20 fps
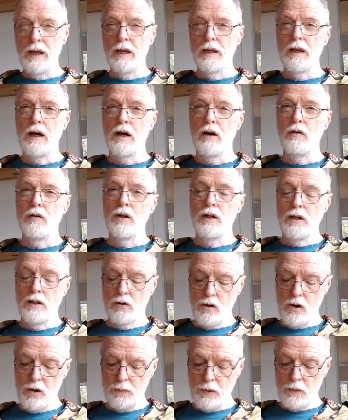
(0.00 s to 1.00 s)
Now, in the
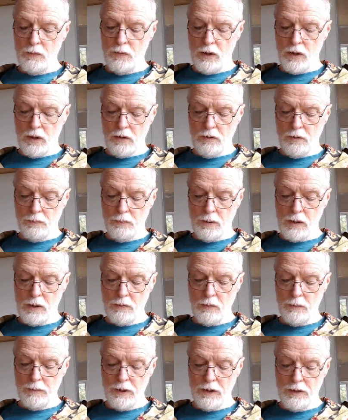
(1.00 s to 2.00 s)
corporate world,
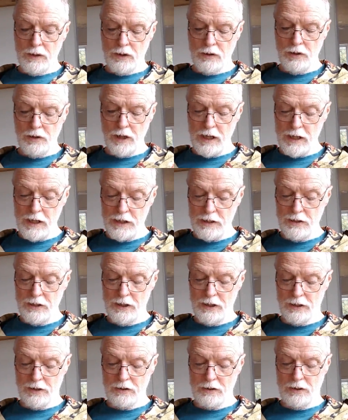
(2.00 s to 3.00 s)
probably the
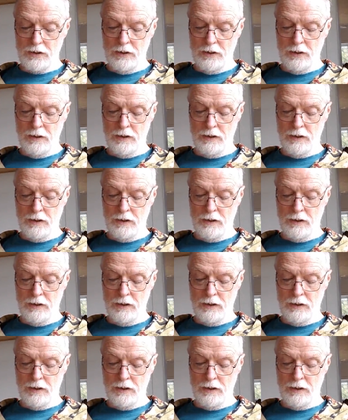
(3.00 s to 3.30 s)
craziest